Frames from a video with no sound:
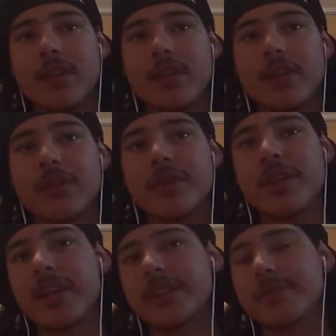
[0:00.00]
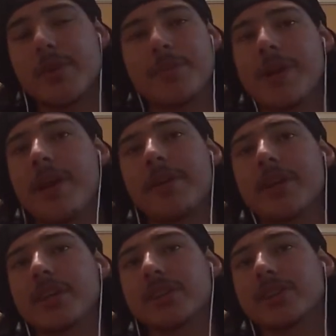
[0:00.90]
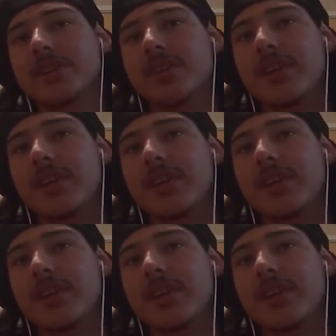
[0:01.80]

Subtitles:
in like suburban areas.